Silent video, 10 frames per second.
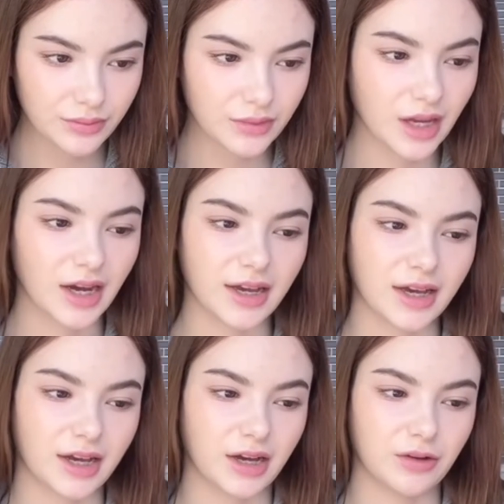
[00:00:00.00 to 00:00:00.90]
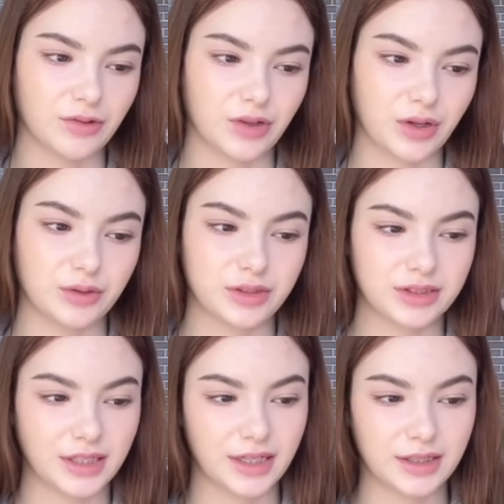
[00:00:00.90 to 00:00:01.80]
I have around
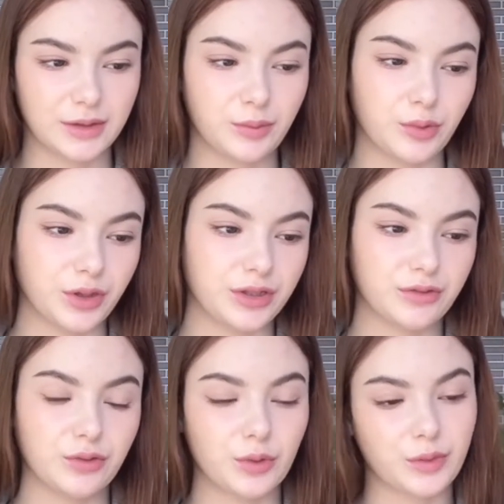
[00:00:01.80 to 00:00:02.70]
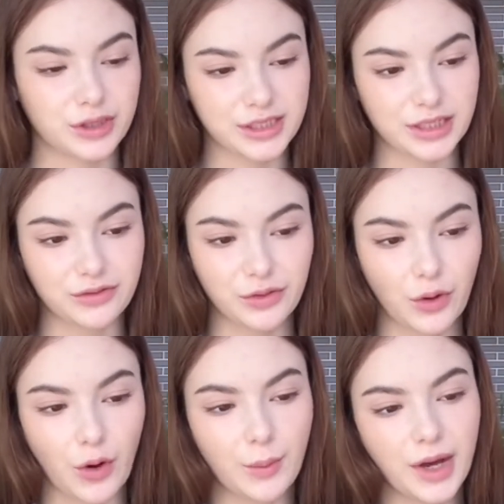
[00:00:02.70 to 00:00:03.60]
10.4%
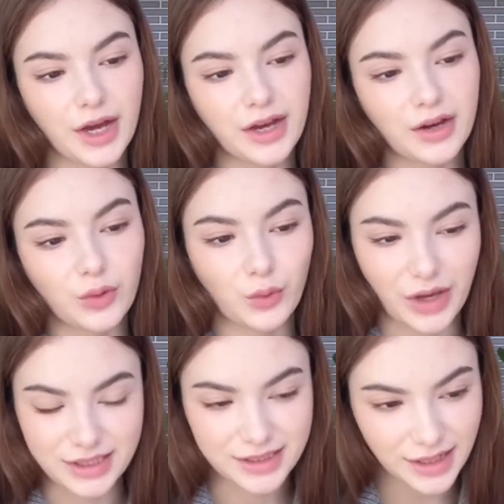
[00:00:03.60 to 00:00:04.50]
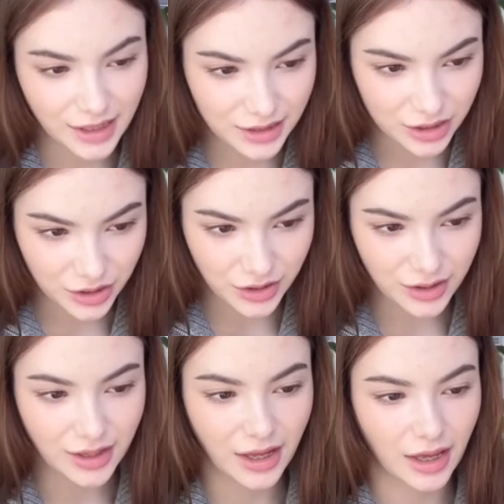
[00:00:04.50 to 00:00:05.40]
from West Asia,
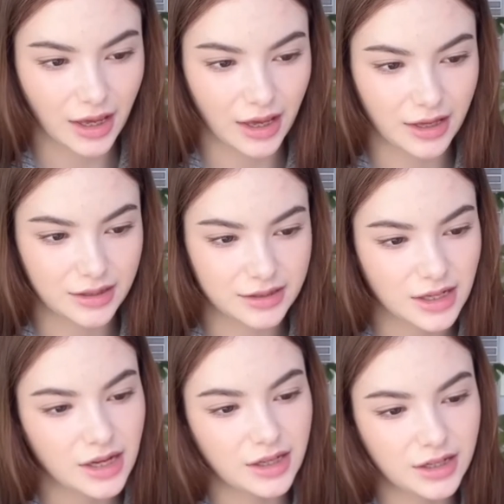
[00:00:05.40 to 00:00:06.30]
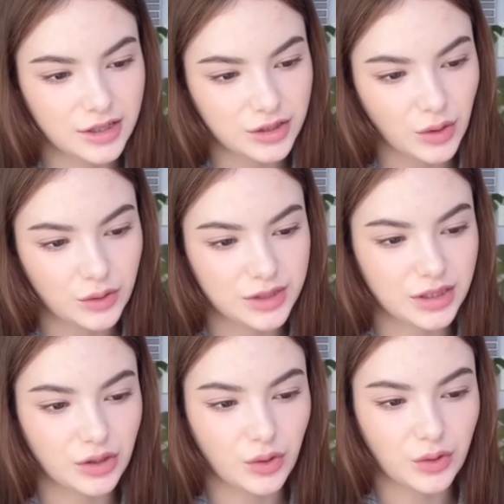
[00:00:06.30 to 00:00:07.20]
and here's also
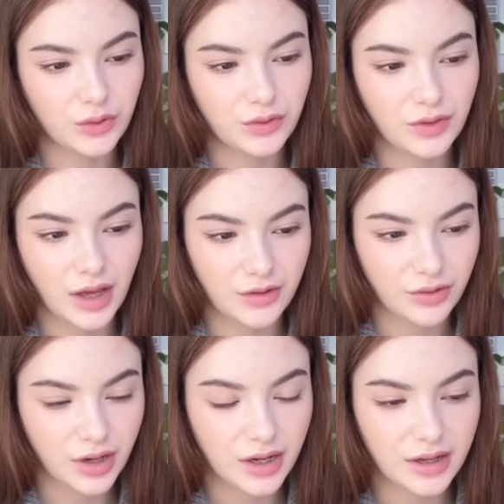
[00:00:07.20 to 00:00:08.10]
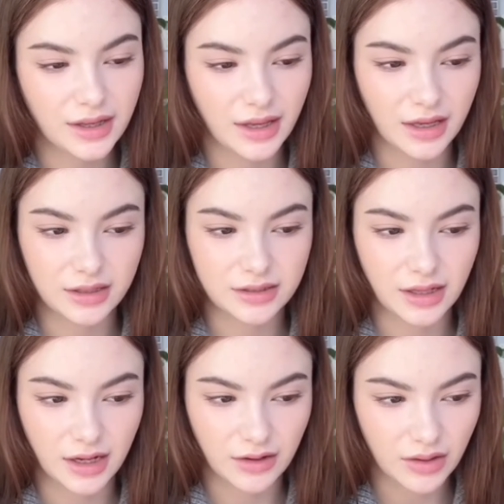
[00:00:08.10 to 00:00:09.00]
North Africa and
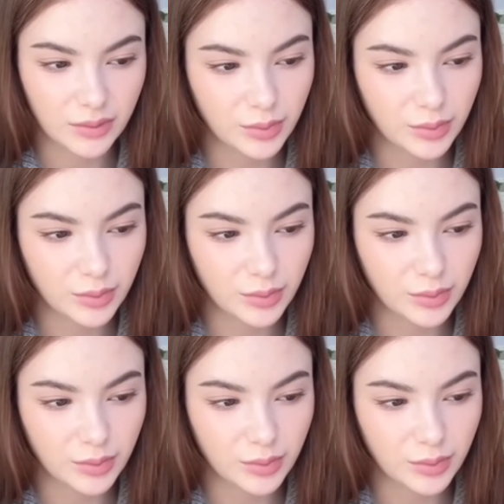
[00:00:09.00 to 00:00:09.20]
Arab,